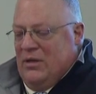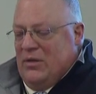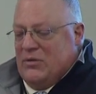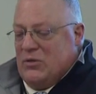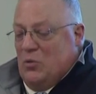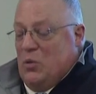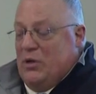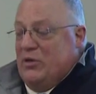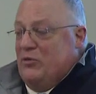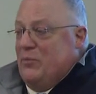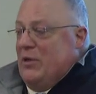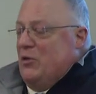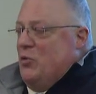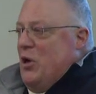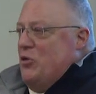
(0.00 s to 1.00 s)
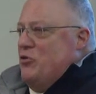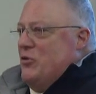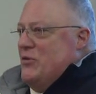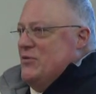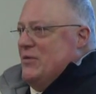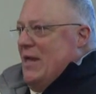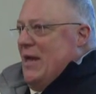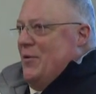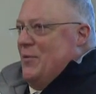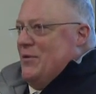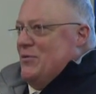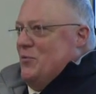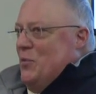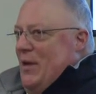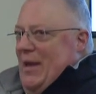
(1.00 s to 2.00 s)
So one of the big questions now is
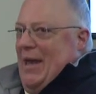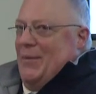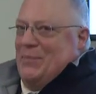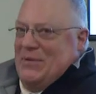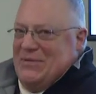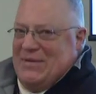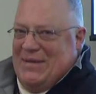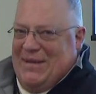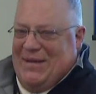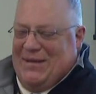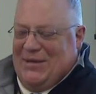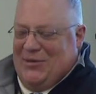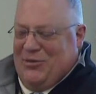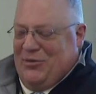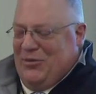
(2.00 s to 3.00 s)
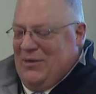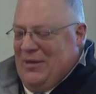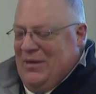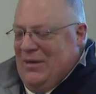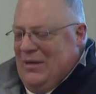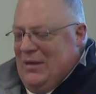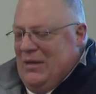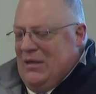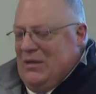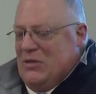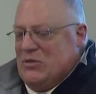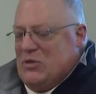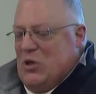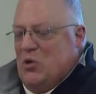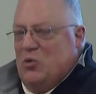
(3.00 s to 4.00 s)
what happens to Edith?
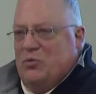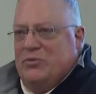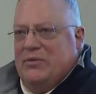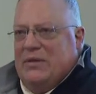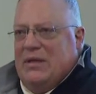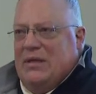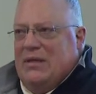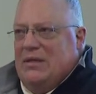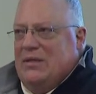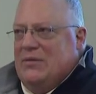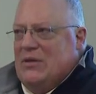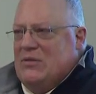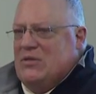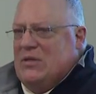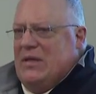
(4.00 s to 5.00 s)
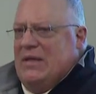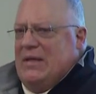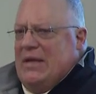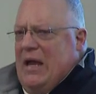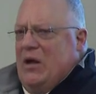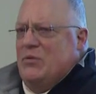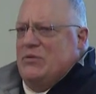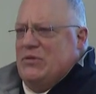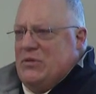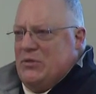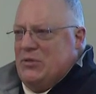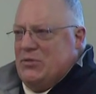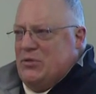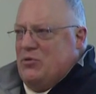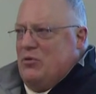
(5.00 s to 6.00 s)
So the, the city
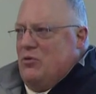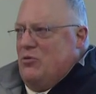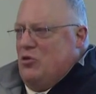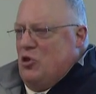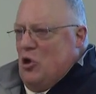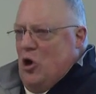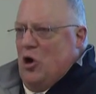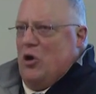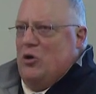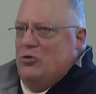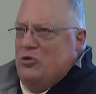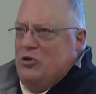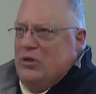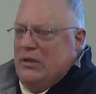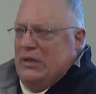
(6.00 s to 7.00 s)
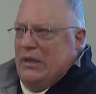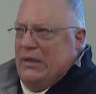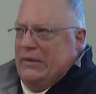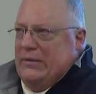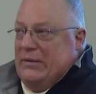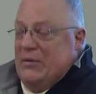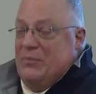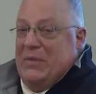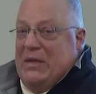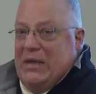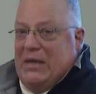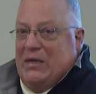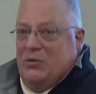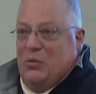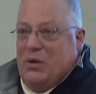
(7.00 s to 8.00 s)
council's charge uh, to
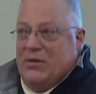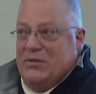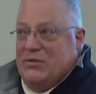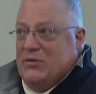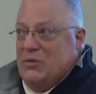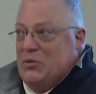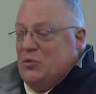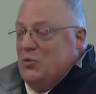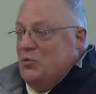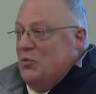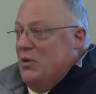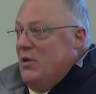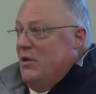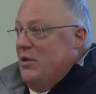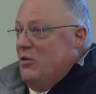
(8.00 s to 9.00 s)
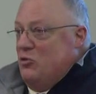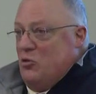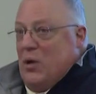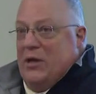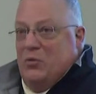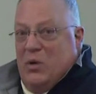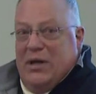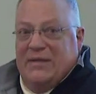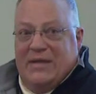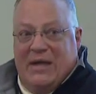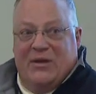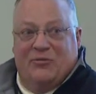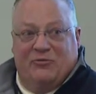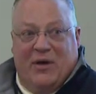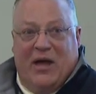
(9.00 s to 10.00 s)
me was to try to
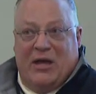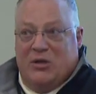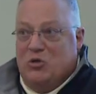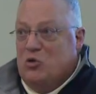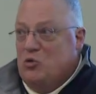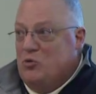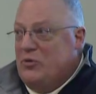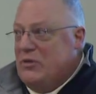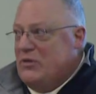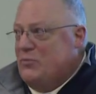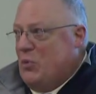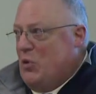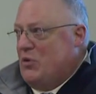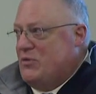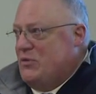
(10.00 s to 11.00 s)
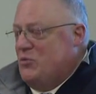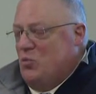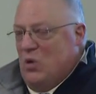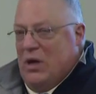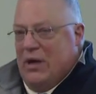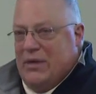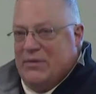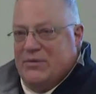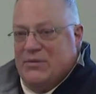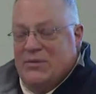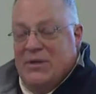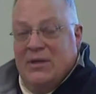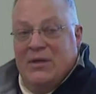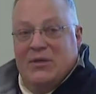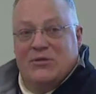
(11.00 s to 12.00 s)
identify who this person was.
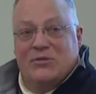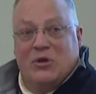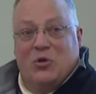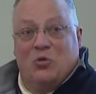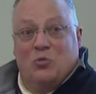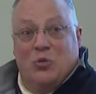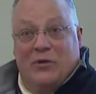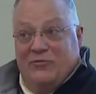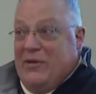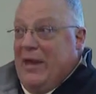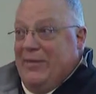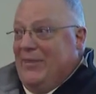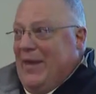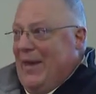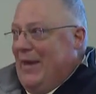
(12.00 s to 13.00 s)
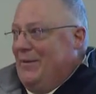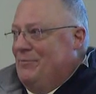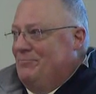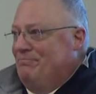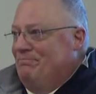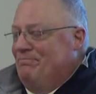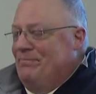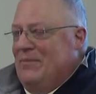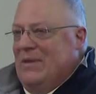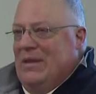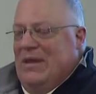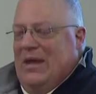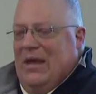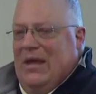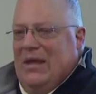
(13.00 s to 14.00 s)
So we've done that.
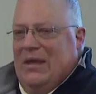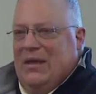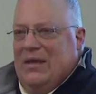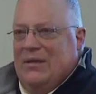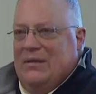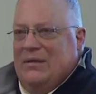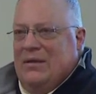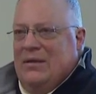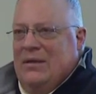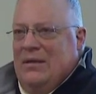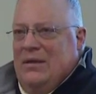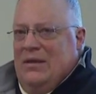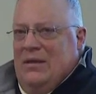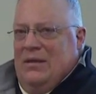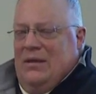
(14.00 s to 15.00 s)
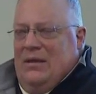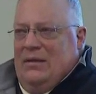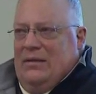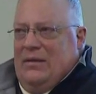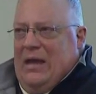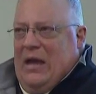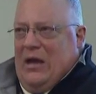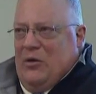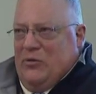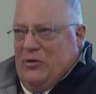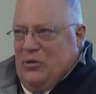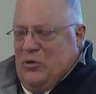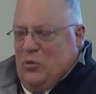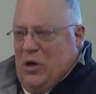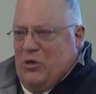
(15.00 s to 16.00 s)
And now the
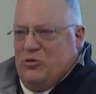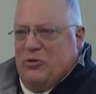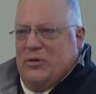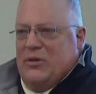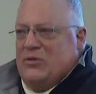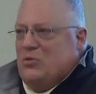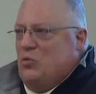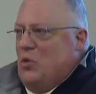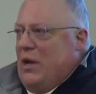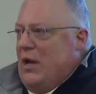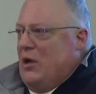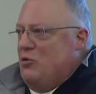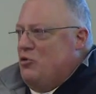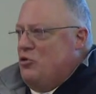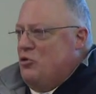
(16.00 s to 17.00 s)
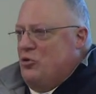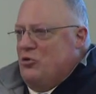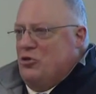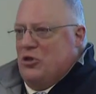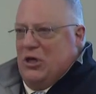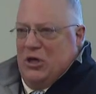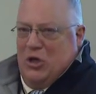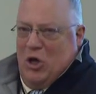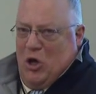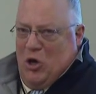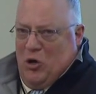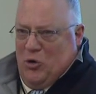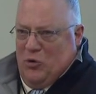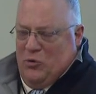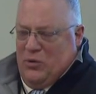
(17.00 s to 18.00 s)
question is where should she
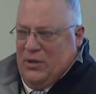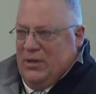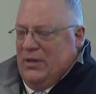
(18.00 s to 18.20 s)
go?